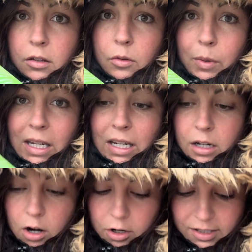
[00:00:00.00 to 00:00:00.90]
we need
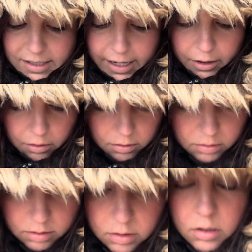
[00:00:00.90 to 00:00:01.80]
our snail,
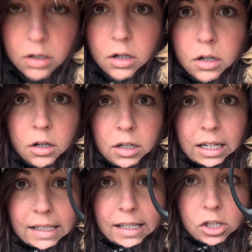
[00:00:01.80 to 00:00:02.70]

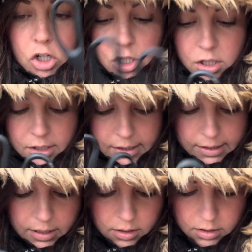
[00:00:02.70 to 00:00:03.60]
need
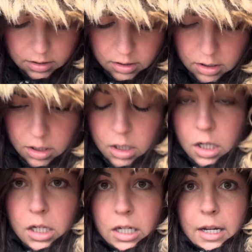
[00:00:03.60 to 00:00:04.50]
scissors,
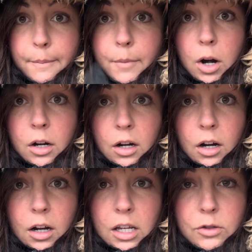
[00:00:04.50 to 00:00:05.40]
need a
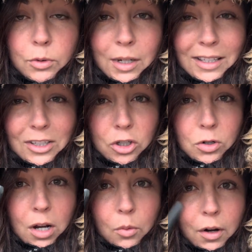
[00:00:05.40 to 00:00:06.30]
marker because we do
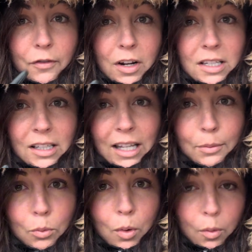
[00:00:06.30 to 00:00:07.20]
not want to forget to
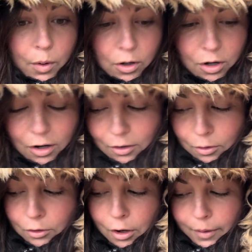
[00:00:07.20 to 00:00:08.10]
label what we're
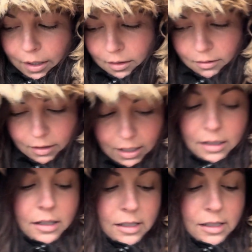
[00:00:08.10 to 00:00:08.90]
growing. That is